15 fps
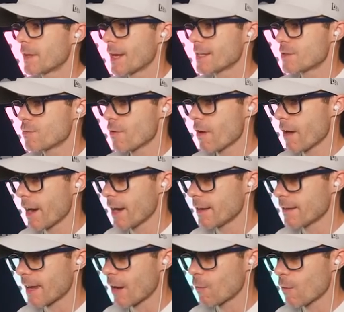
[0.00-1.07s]
That's
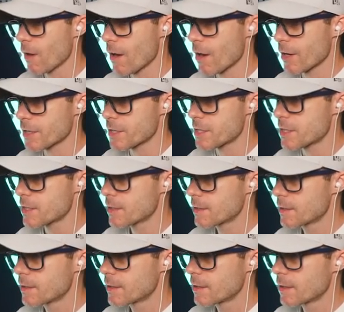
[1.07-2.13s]
right, that
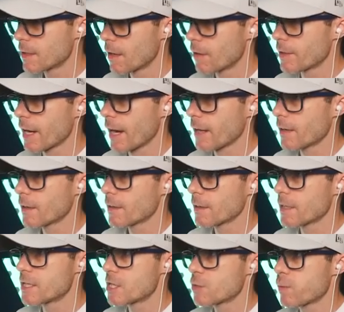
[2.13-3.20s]
works. Okay.
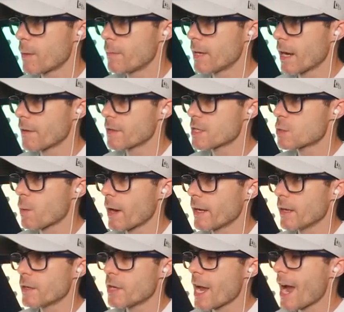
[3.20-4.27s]
Let's swim down this
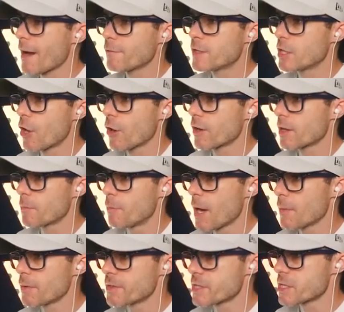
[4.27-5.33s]
way. You have to go to the
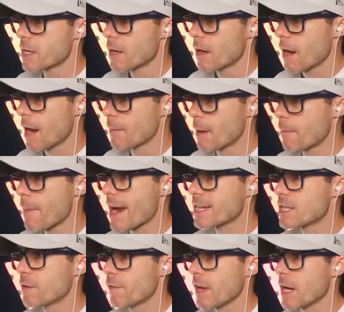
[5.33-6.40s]
bubbles. I'm a
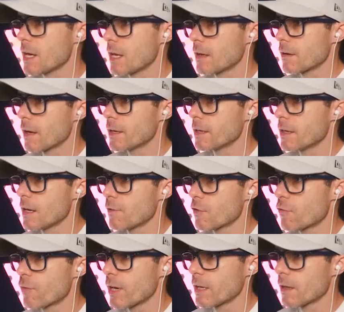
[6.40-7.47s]
massive idiot. I didn't
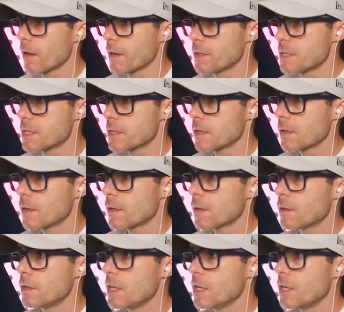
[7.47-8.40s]
even realize.